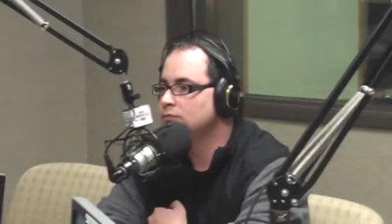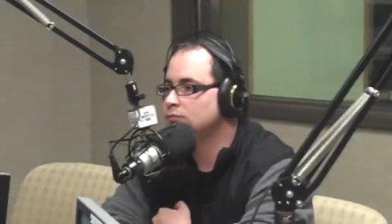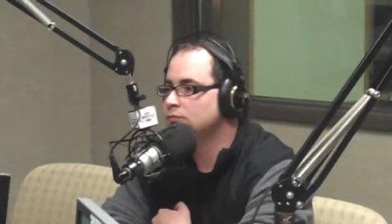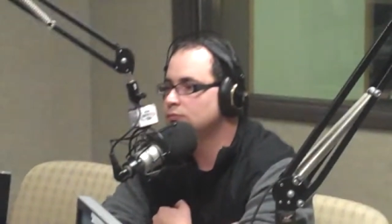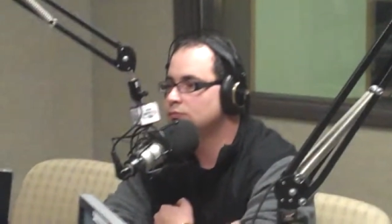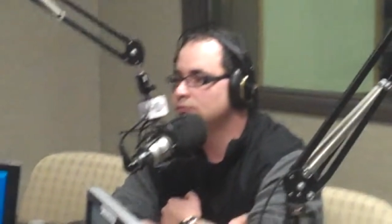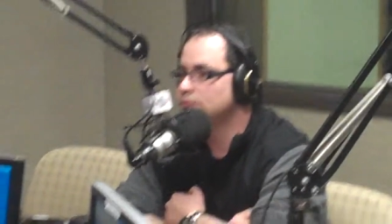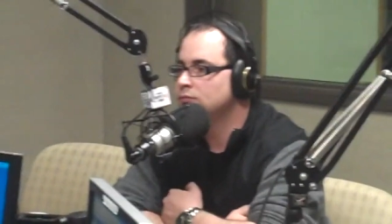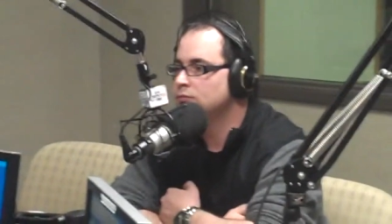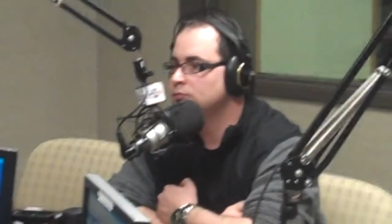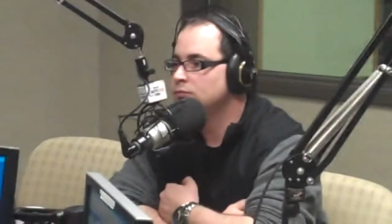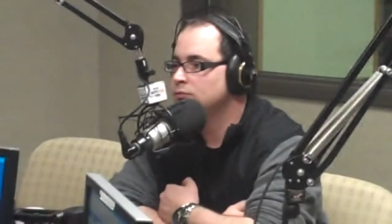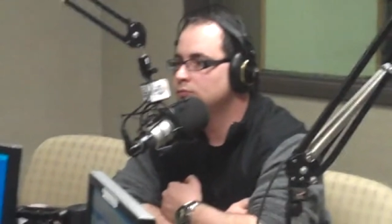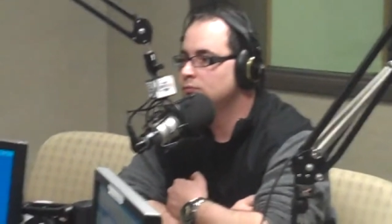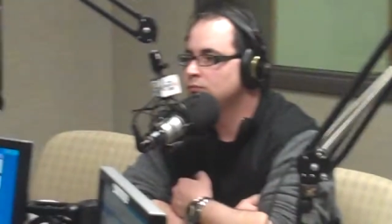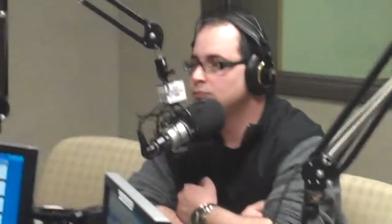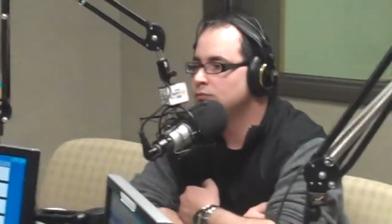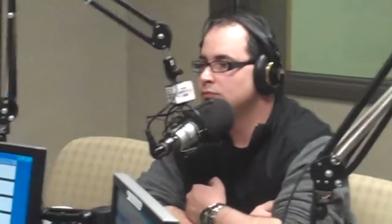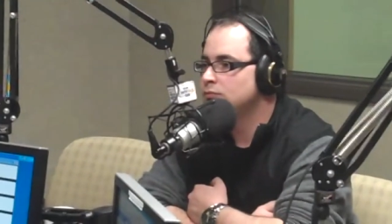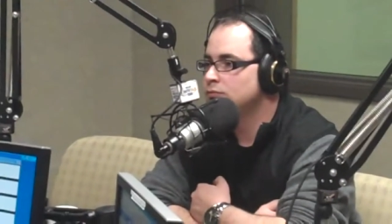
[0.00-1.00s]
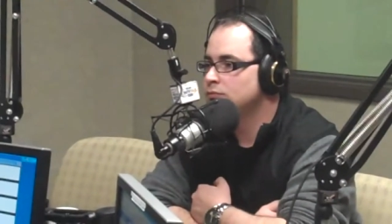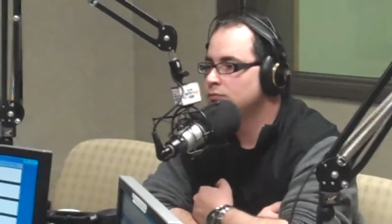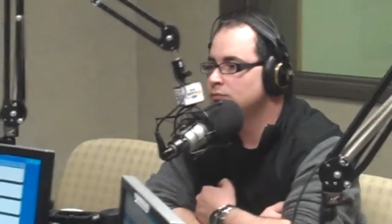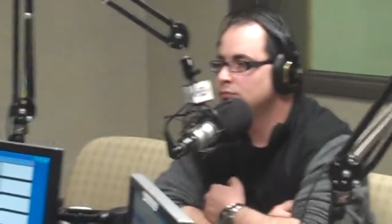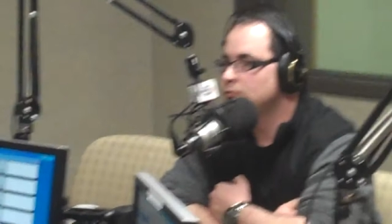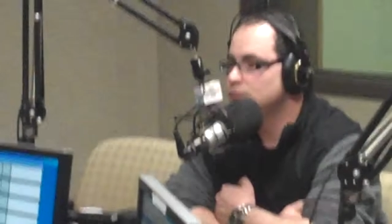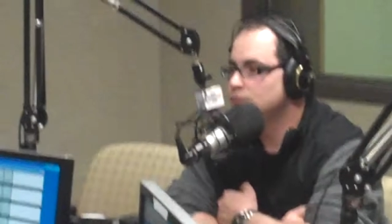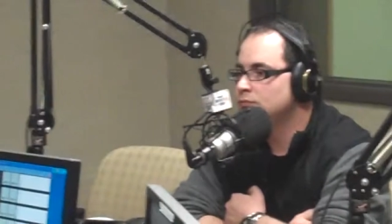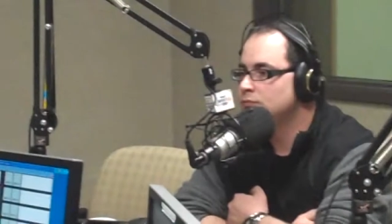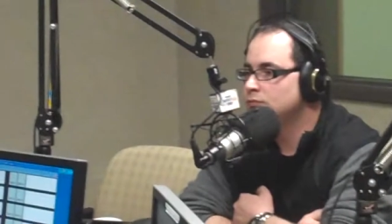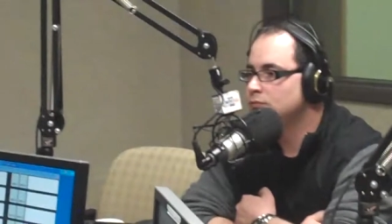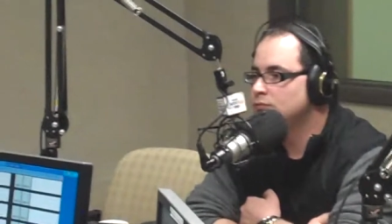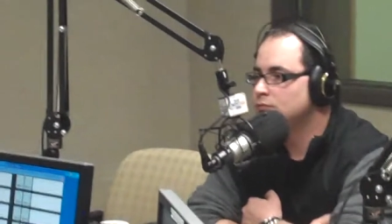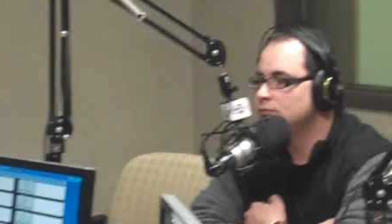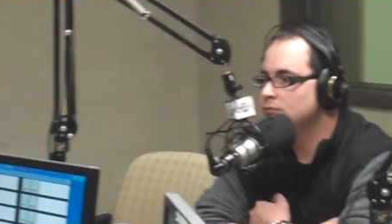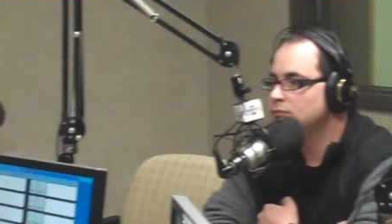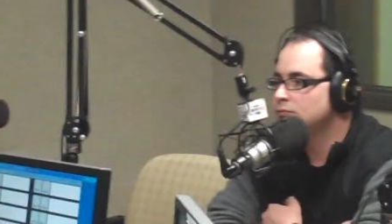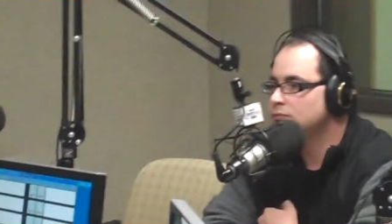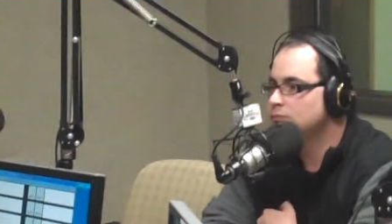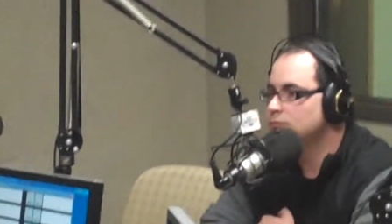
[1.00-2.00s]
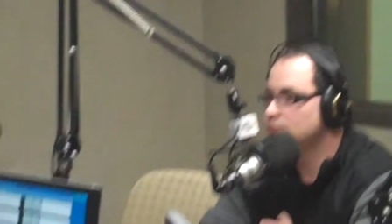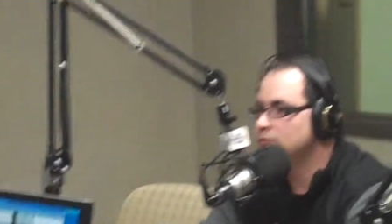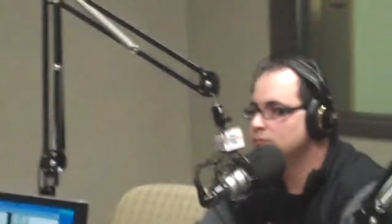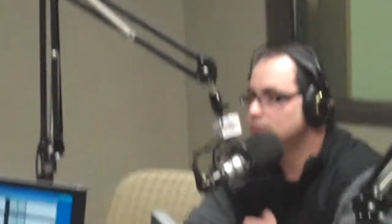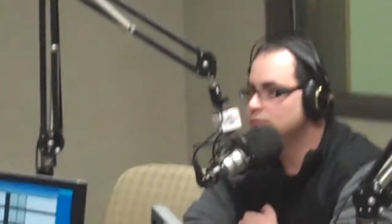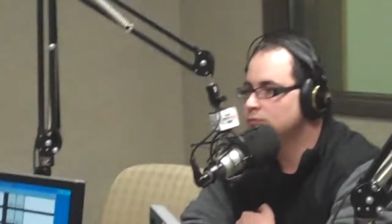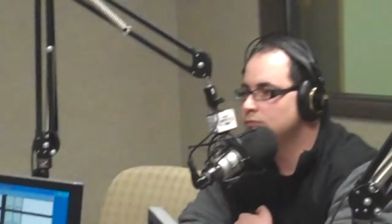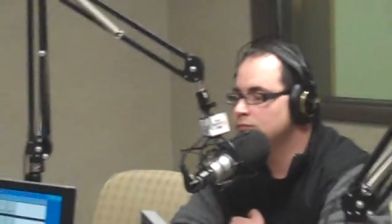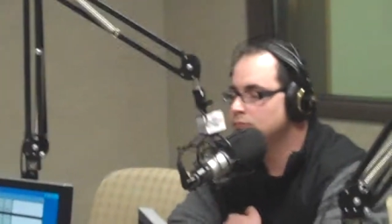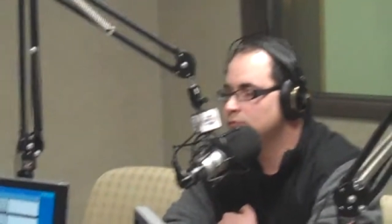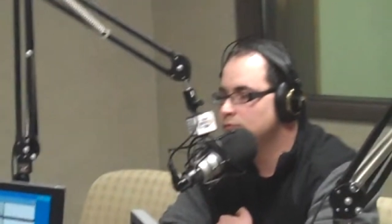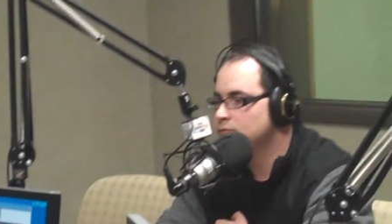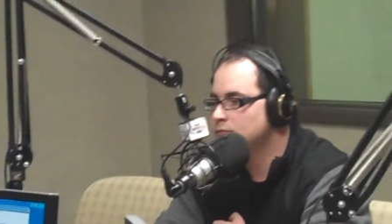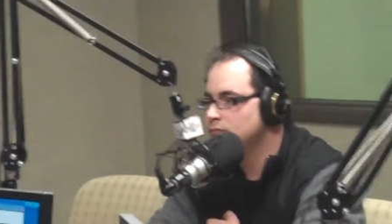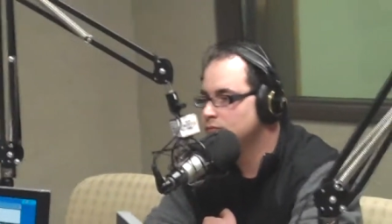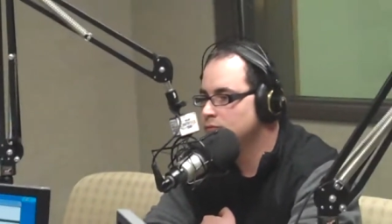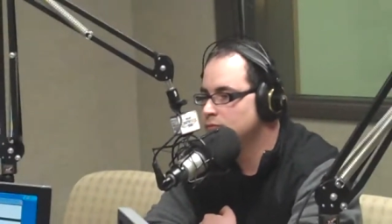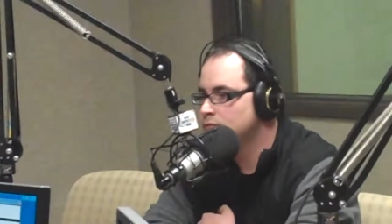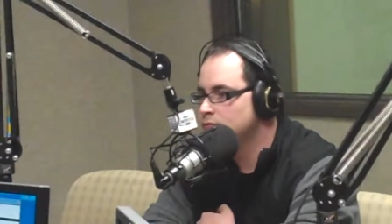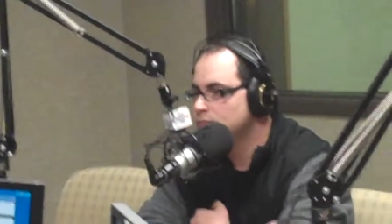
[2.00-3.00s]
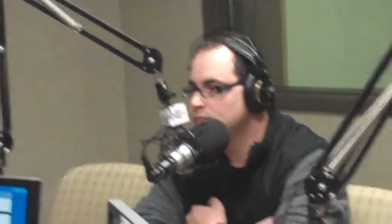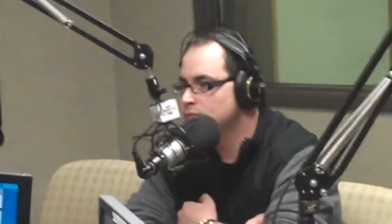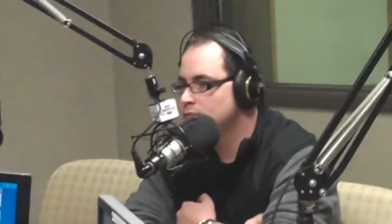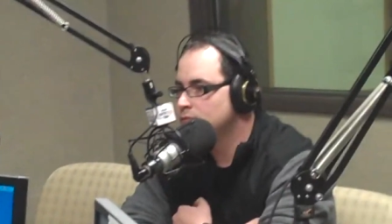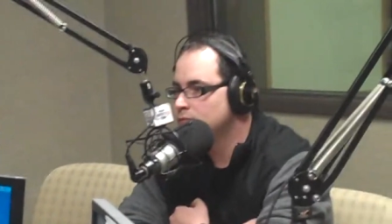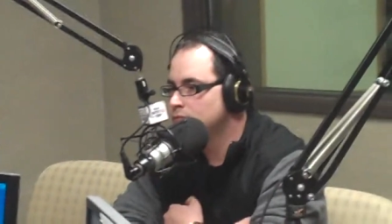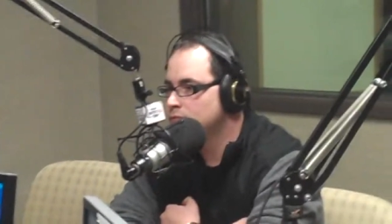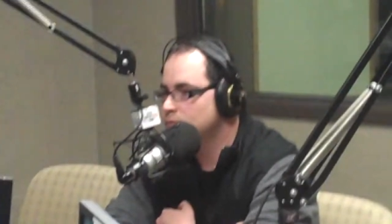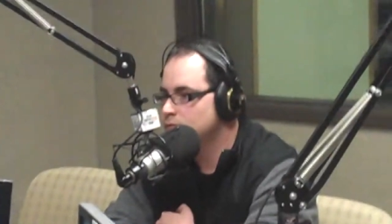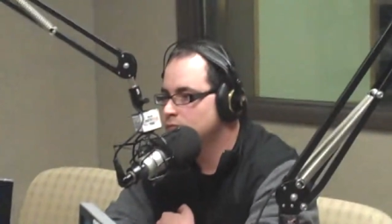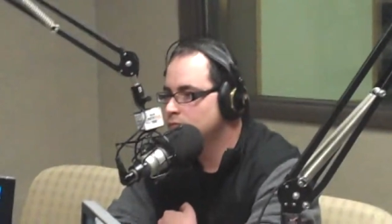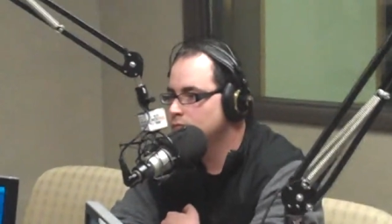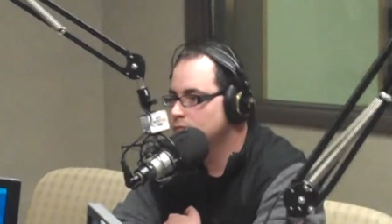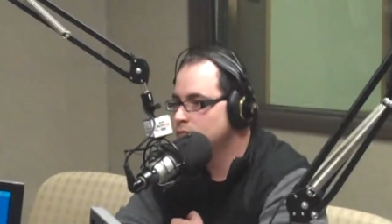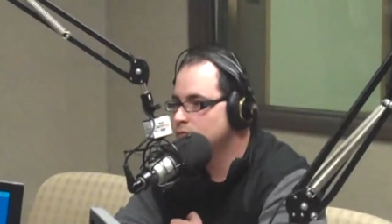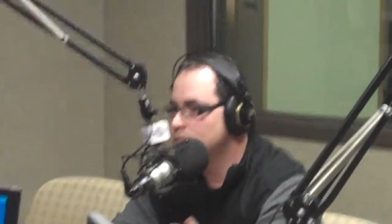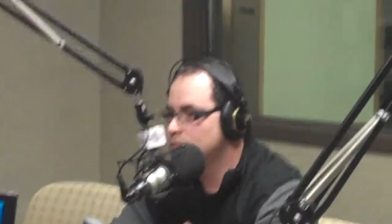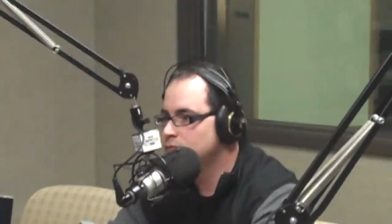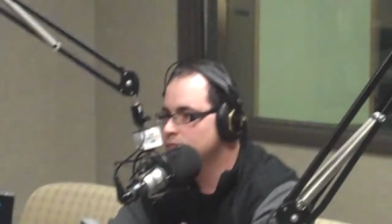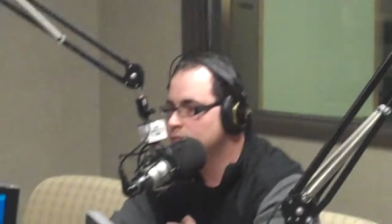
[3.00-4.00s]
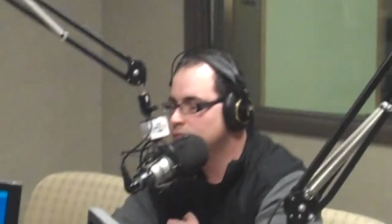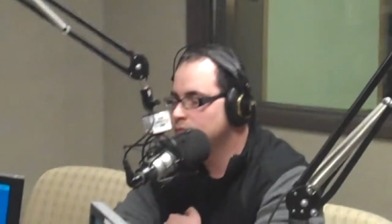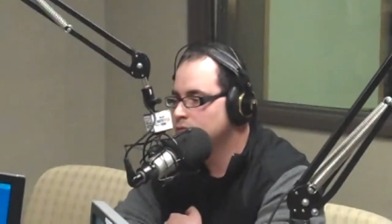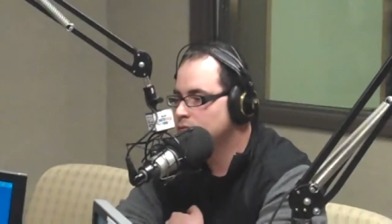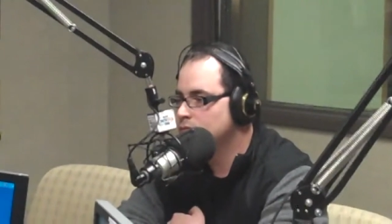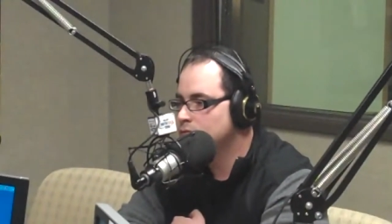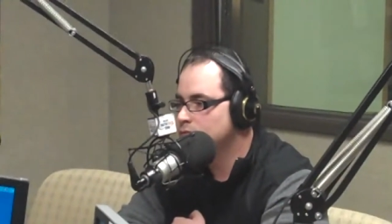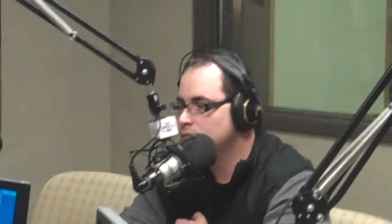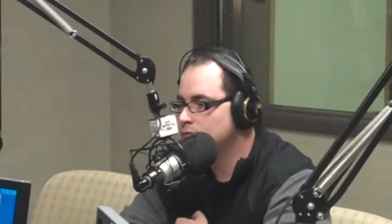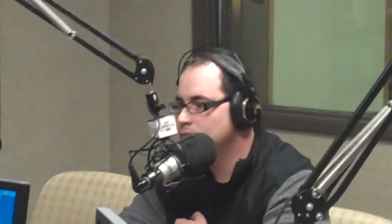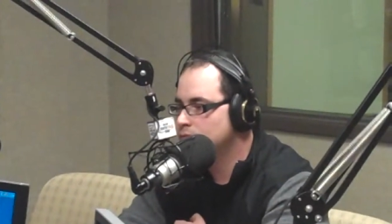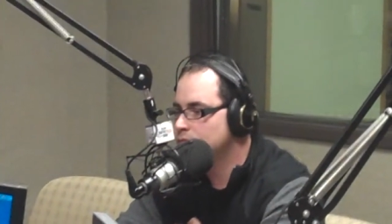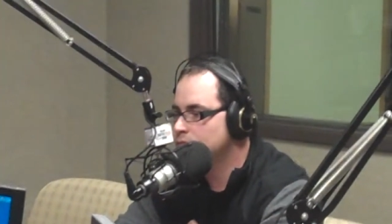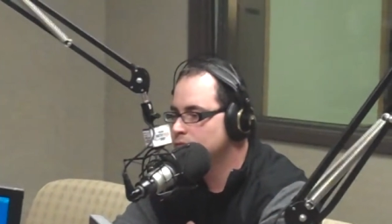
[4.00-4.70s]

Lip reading: you actually have, there are different divisions, and when we go to the office,